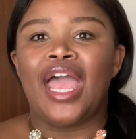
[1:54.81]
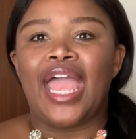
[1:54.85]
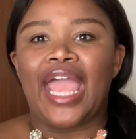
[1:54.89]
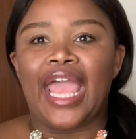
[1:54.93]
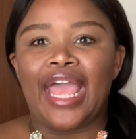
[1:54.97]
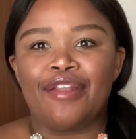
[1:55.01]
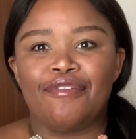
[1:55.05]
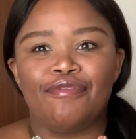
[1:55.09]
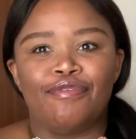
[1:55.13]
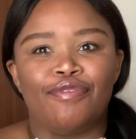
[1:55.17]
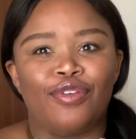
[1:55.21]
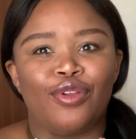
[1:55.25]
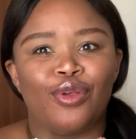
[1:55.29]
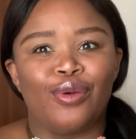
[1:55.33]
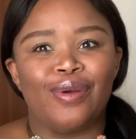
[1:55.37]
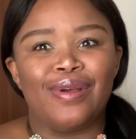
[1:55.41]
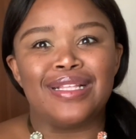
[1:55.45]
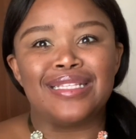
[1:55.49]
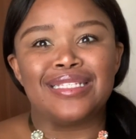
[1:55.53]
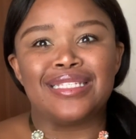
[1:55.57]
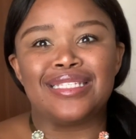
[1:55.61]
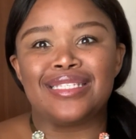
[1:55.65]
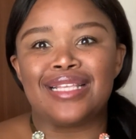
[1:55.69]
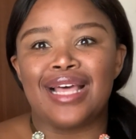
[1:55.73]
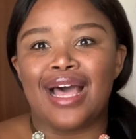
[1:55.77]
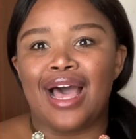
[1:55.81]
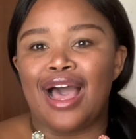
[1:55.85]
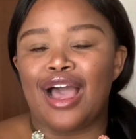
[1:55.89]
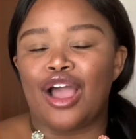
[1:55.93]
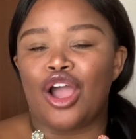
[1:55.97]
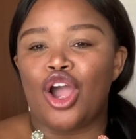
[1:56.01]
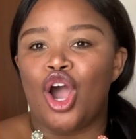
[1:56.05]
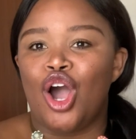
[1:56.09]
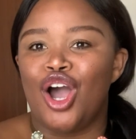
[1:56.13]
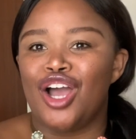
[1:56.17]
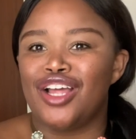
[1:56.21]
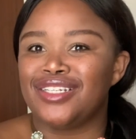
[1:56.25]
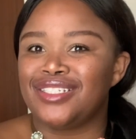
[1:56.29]
influencer,
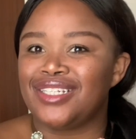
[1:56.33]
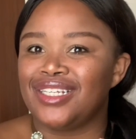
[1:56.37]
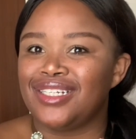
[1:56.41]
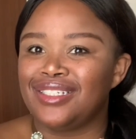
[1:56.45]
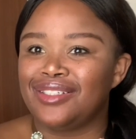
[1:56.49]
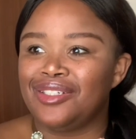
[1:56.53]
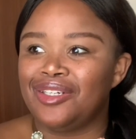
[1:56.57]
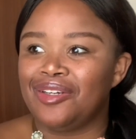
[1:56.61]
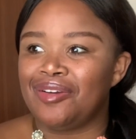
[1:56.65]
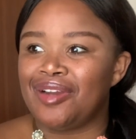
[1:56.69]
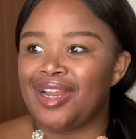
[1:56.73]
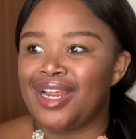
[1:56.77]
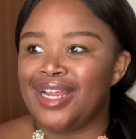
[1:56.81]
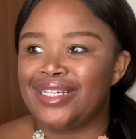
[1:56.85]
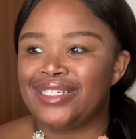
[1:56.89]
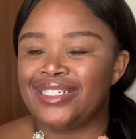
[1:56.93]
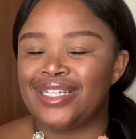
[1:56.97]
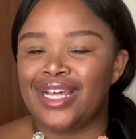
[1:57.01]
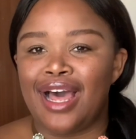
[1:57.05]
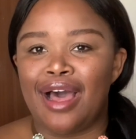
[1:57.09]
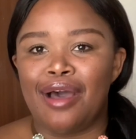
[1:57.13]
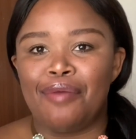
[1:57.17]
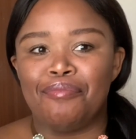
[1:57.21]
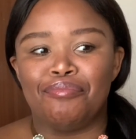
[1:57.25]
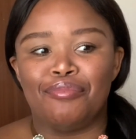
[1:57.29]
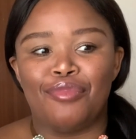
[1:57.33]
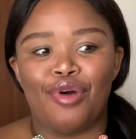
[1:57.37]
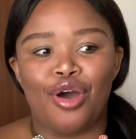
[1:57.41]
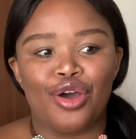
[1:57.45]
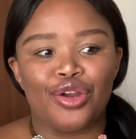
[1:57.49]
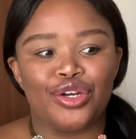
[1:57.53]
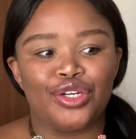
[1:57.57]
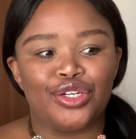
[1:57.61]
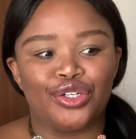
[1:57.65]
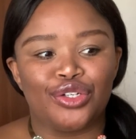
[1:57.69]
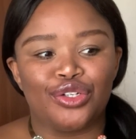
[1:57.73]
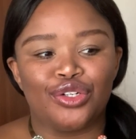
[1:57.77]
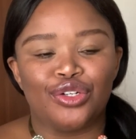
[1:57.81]
content creator,
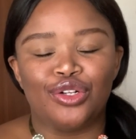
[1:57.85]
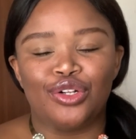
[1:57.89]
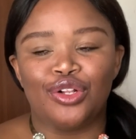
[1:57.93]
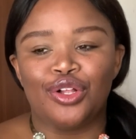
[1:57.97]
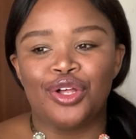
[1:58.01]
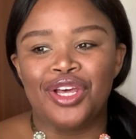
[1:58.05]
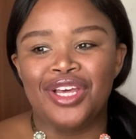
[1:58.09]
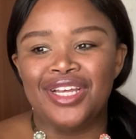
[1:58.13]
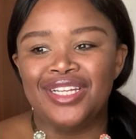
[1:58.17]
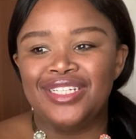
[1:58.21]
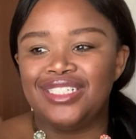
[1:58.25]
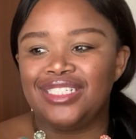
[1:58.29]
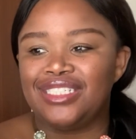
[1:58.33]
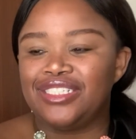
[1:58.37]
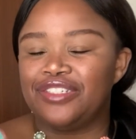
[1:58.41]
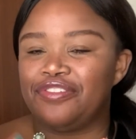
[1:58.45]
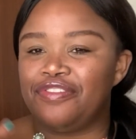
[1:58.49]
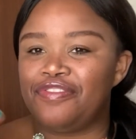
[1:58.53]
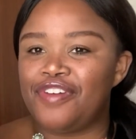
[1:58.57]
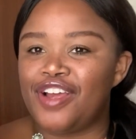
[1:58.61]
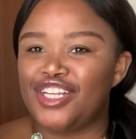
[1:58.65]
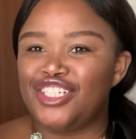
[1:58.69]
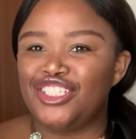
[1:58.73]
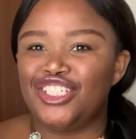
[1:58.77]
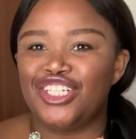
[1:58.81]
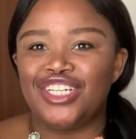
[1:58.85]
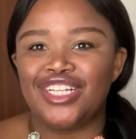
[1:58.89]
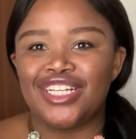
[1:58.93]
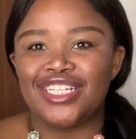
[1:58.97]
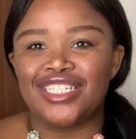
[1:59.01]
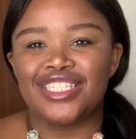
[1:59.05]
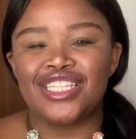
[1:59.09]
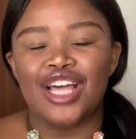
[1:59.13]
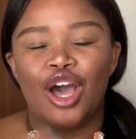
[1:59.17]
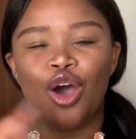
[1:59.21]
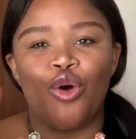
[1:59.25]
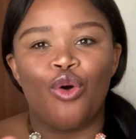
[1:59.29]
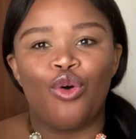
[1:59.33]
model,
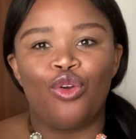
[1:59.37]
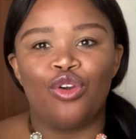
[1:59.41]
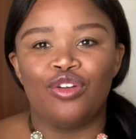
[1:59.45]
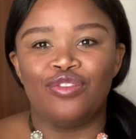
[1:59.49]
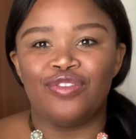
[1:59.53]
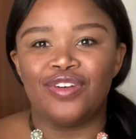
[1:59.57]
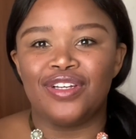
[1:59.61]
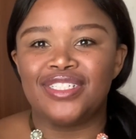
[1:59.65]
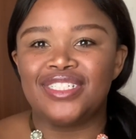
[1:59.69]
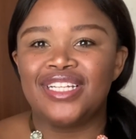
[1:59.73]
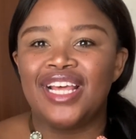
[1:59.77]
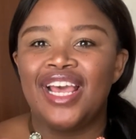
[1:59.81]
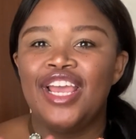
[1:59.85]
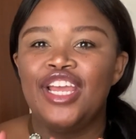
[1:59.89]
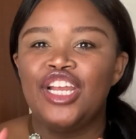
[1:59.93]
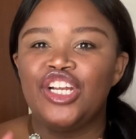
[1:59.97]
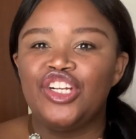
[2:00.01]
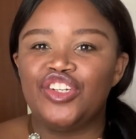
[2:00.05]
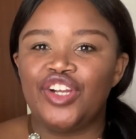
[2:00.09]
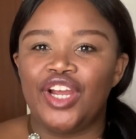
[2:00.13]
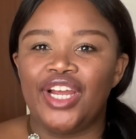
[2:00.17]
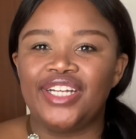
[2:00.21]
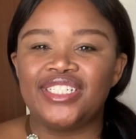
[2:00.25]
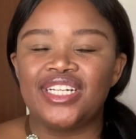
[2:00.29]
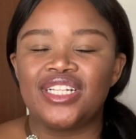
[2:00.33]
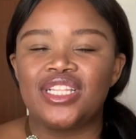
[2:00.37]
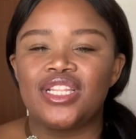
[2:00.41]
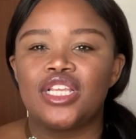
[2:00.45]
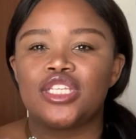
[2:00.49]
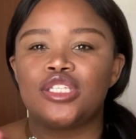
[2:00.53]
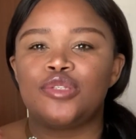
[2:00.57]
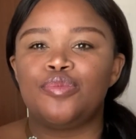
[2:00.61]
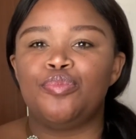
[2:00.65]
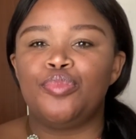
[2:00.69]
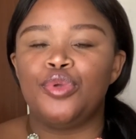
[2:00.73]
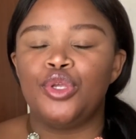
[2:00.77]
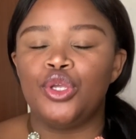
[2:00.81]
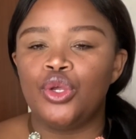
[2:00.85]
fashionista, all of it, created
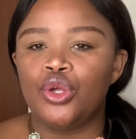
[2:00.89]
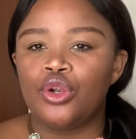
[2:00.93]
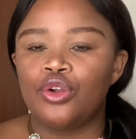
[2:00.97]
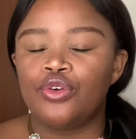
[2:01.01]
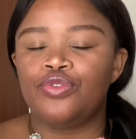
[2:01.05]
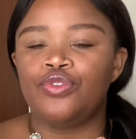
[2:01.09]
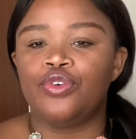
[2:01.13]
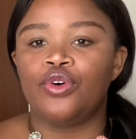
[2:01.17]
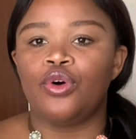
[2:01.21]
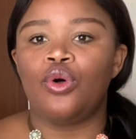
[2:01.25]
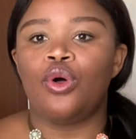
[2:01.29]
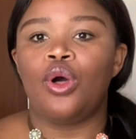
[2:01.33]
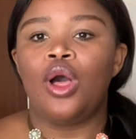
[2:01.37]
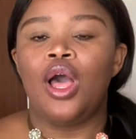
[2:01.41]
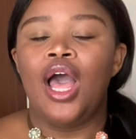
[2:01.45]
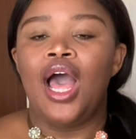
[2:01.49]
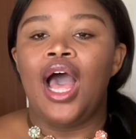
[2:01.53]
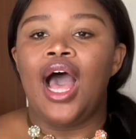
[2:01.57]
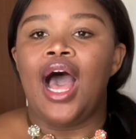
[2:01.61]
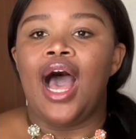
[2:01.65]
this beautiful